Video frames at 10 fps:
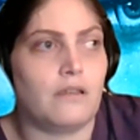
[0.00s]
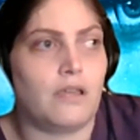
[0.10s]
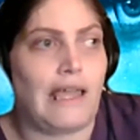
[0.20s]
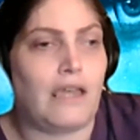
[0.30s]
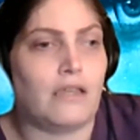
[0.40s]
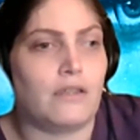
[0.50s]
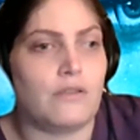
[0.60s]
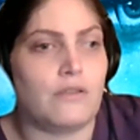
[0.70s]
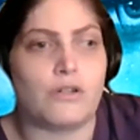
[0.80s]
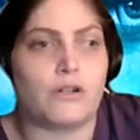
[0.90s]
added
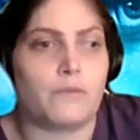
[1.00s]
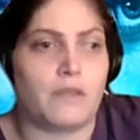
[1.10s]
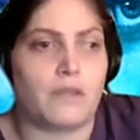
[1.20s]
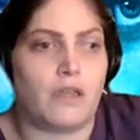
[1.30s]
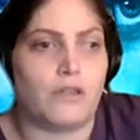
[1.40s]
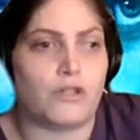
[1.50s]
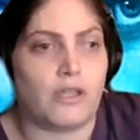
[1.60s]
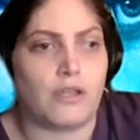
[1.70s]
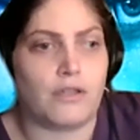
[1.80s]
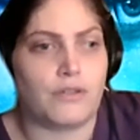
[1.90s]
determination,
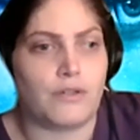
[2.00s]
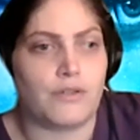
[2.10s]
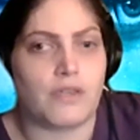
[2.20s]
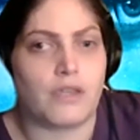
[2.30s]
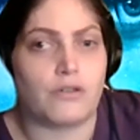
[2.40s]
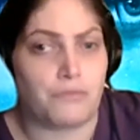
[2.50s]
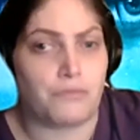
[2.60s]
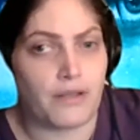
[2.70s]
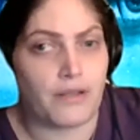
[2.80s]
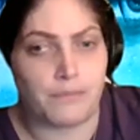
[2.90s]
I guess you could say, to
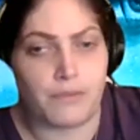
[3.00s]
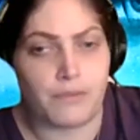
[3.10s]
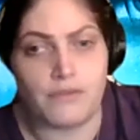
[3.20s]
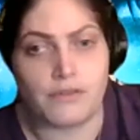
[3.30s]
rise above the